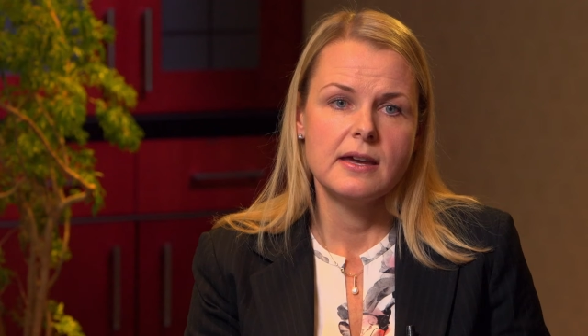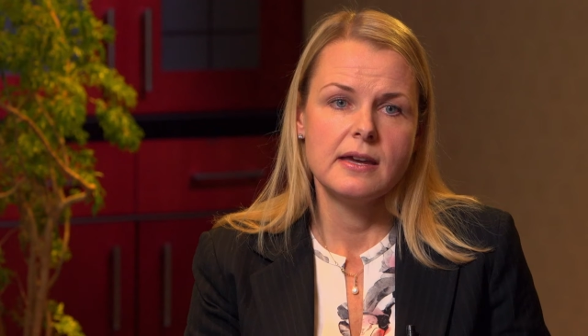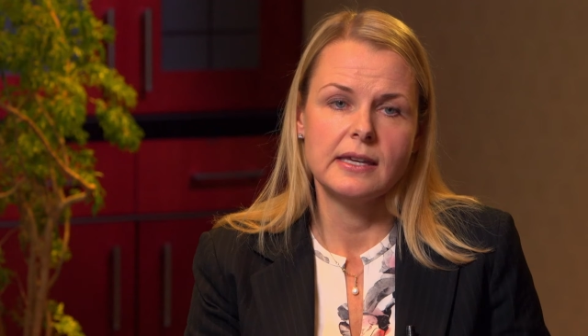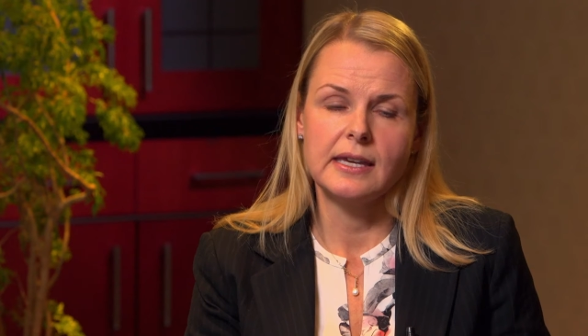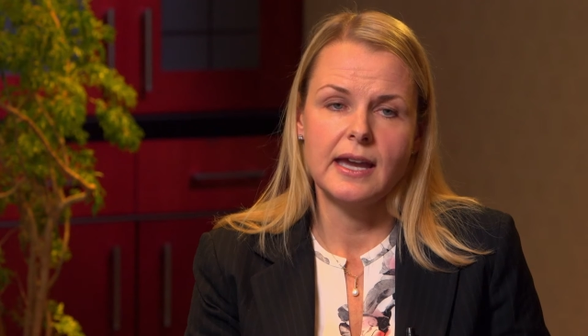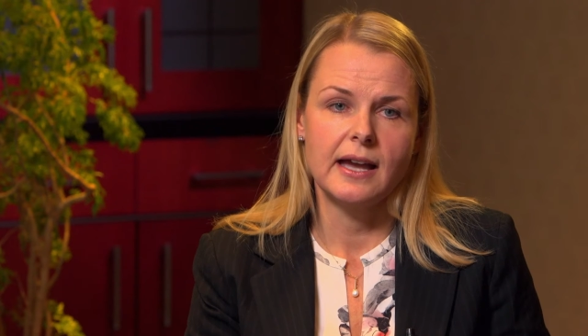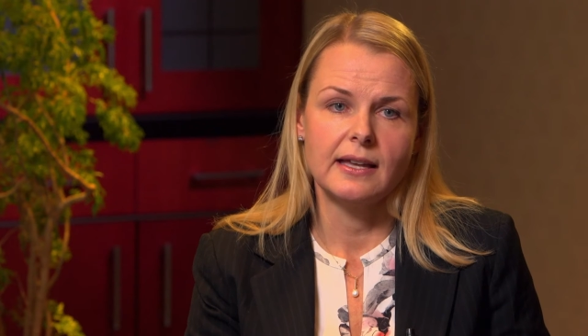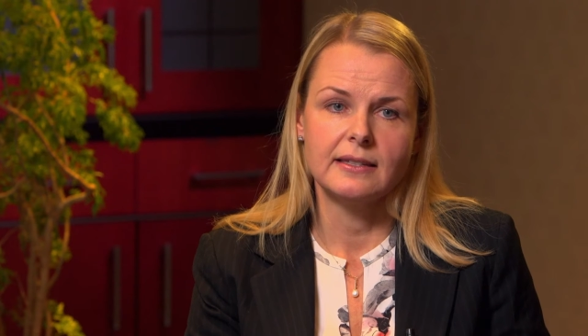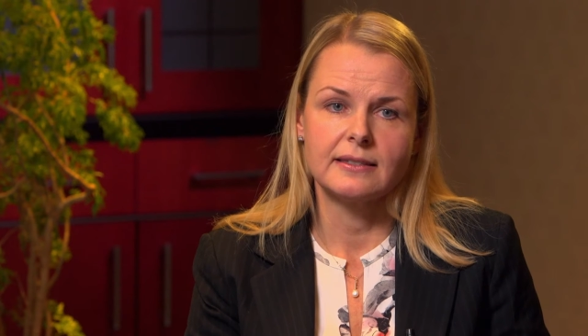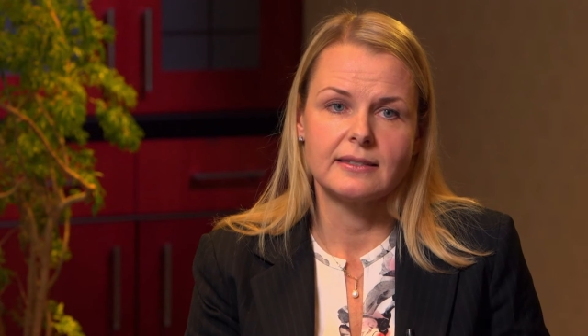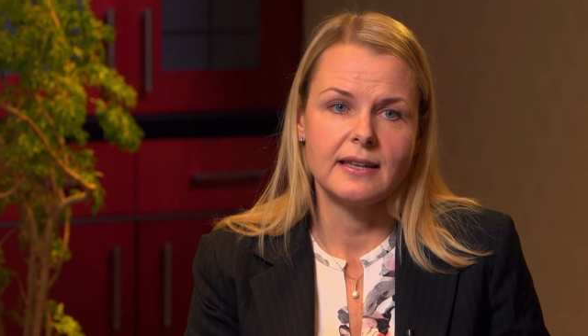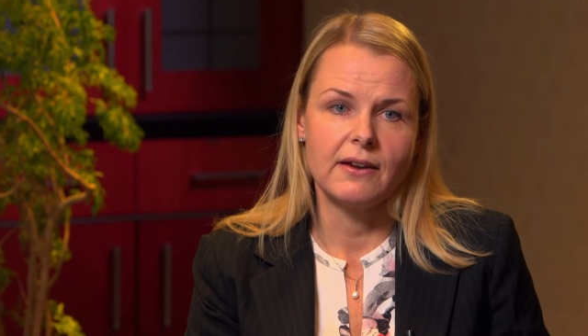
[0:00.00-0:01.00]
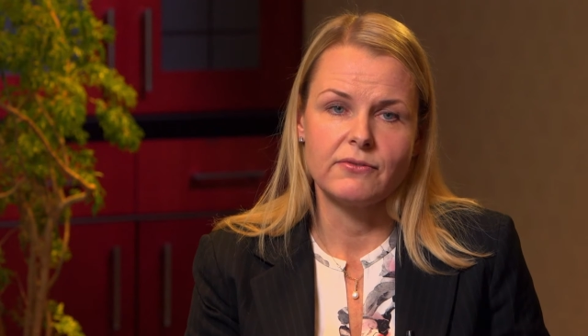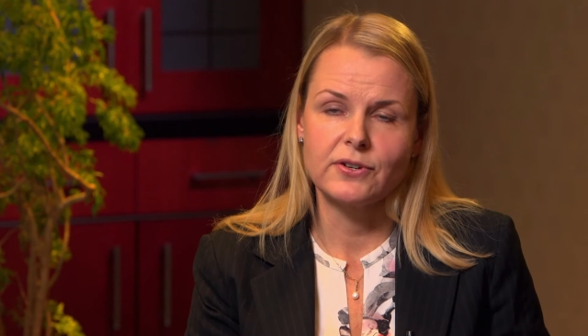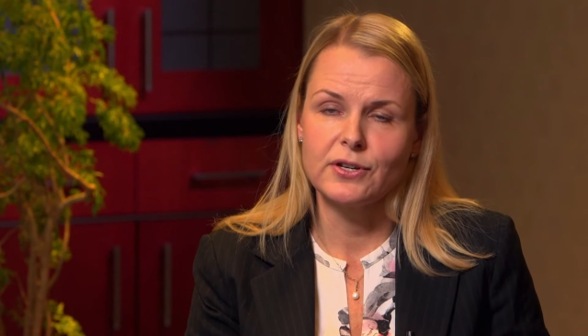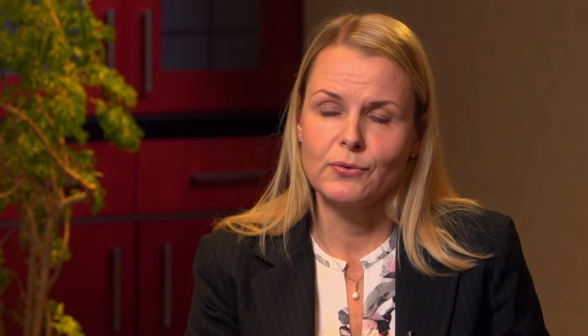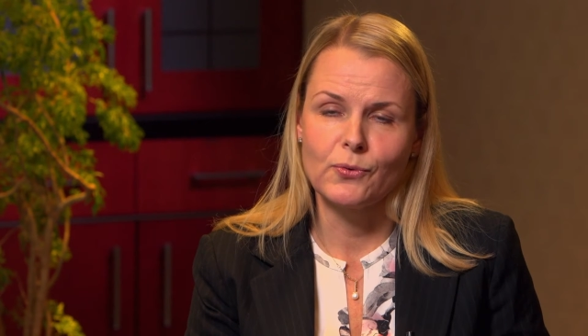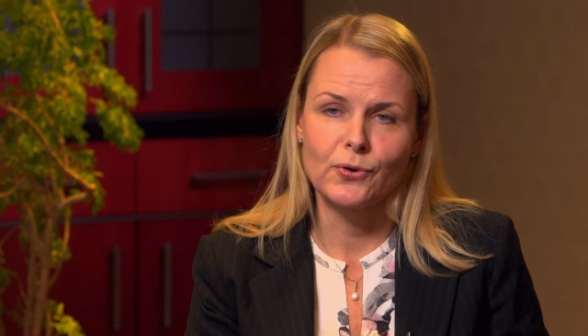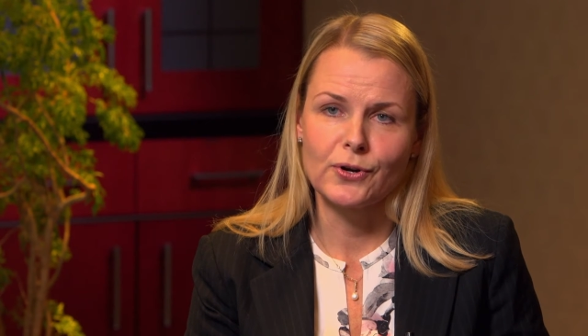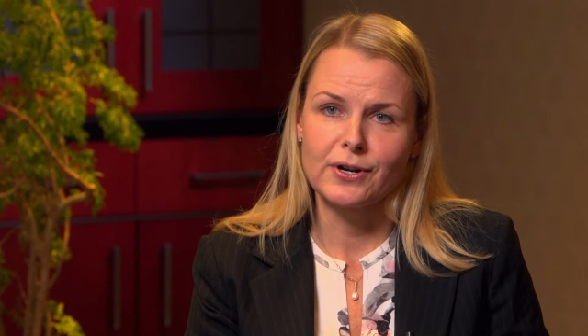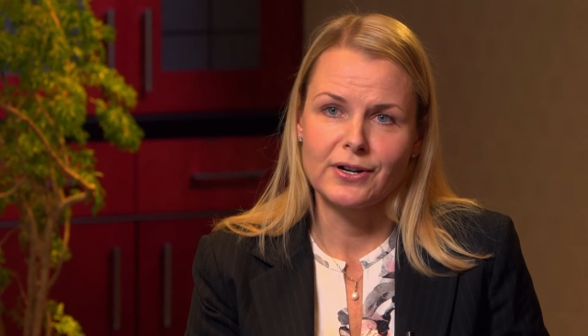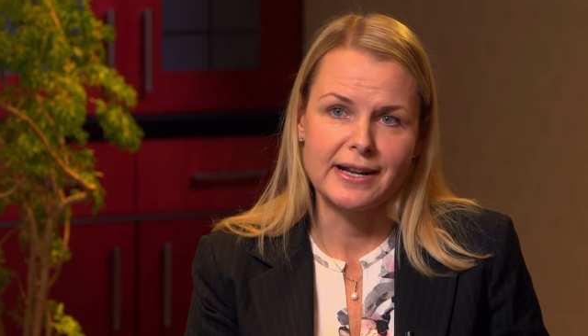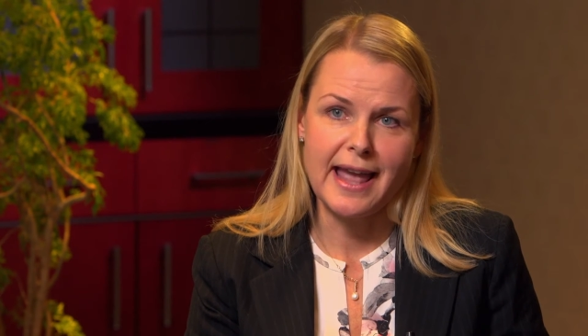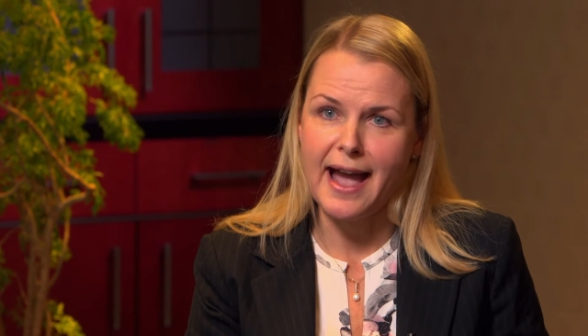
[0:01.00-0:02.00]
He has every award
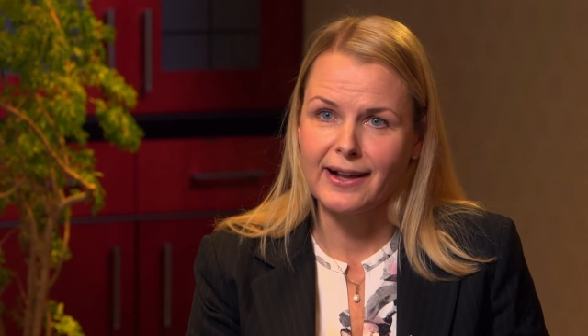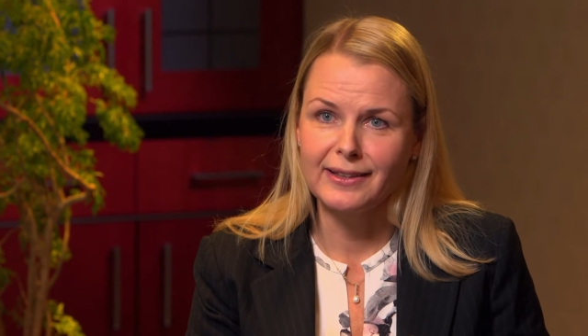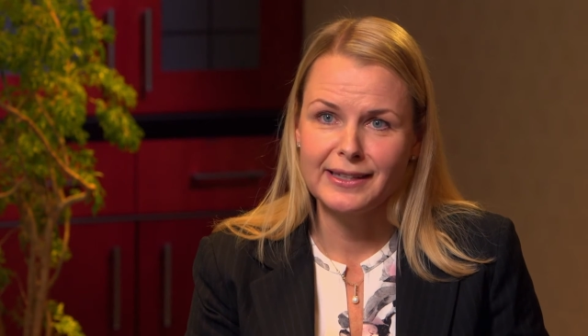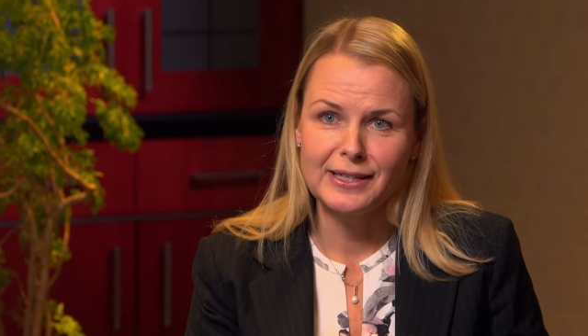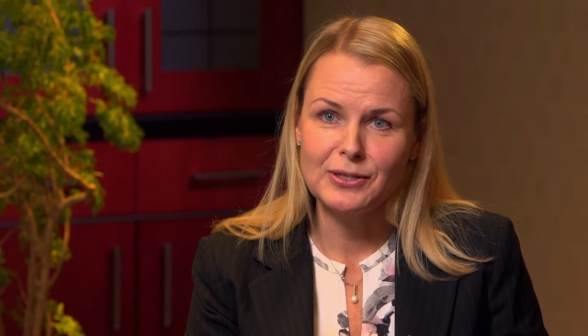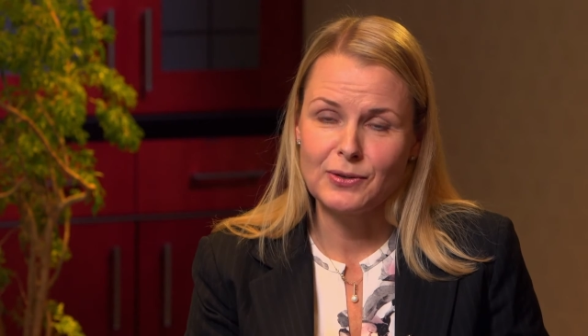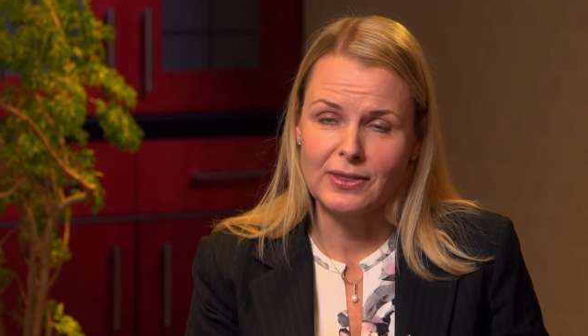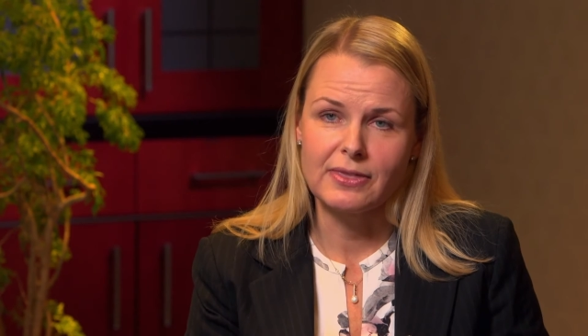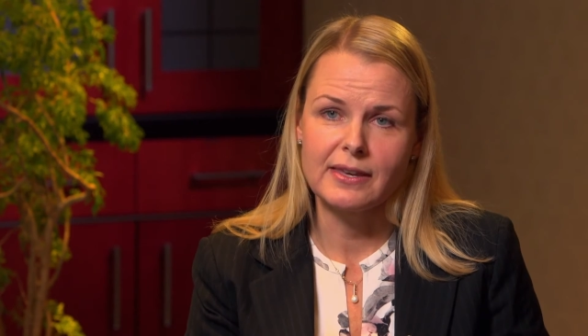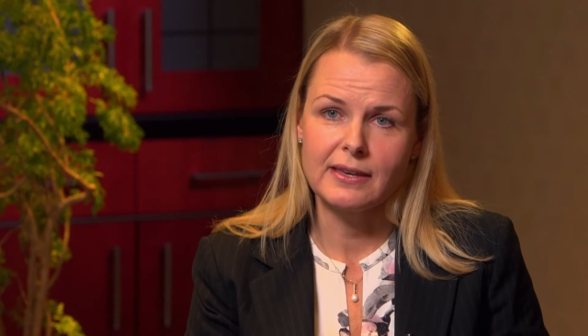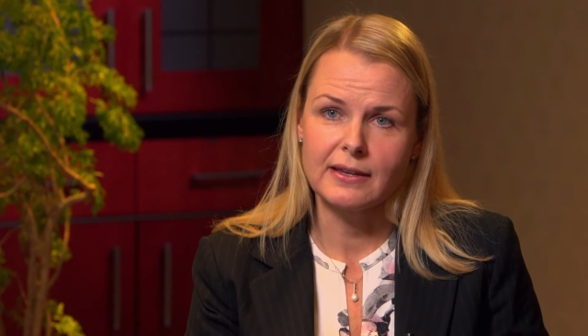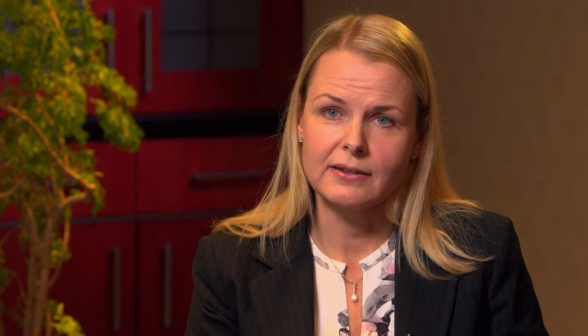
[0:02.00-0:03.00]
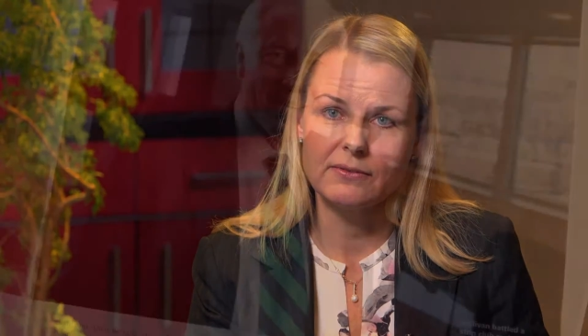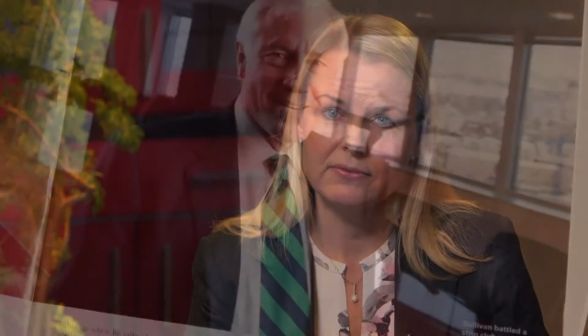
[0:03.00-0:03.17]
or accolade you can think of.